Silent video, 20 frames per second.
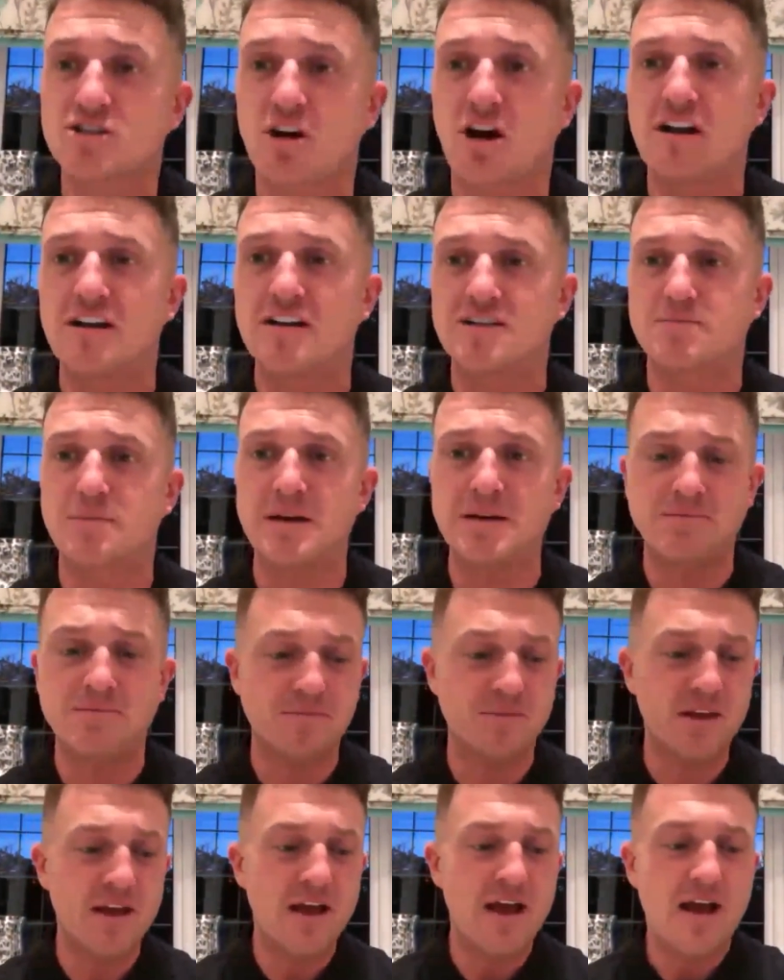it was to silence
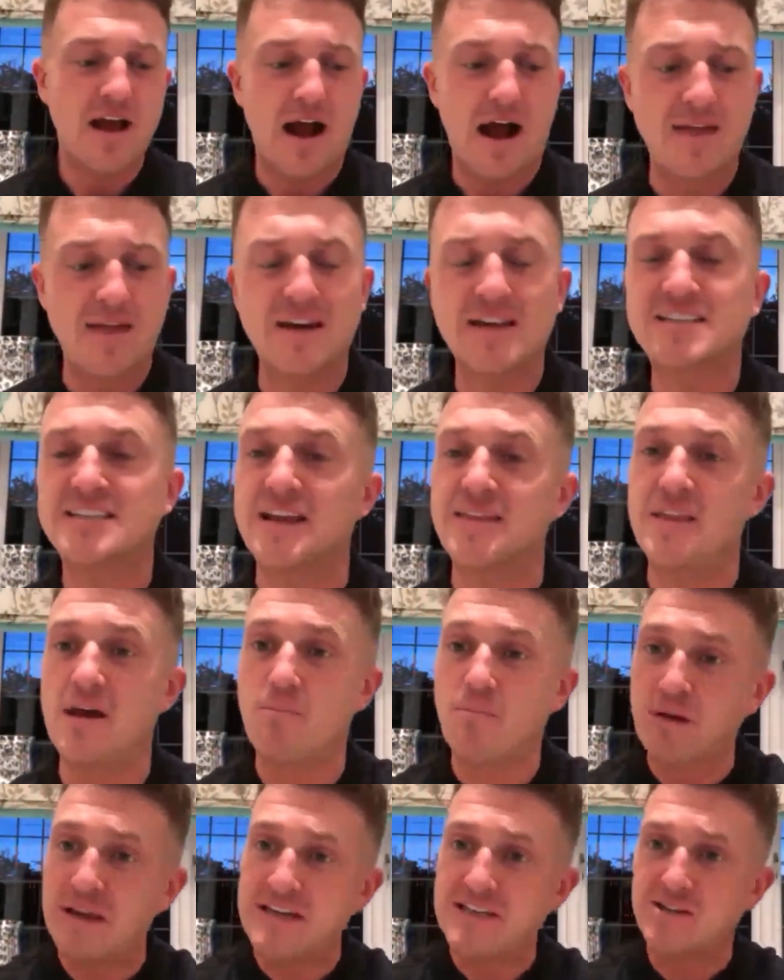me, and they
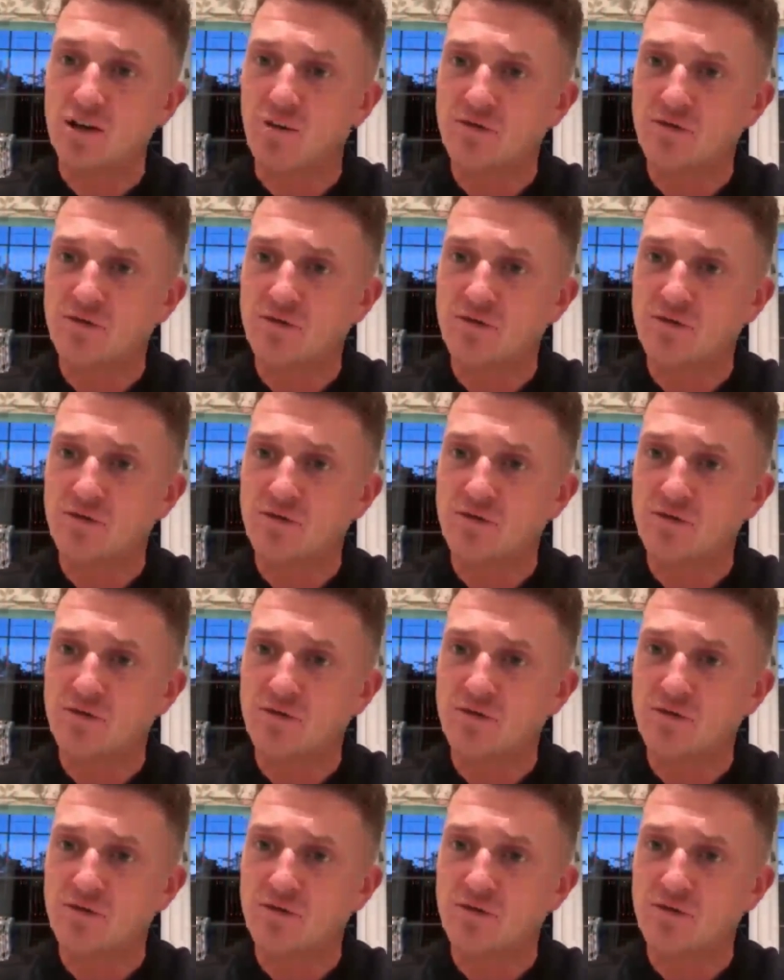sent their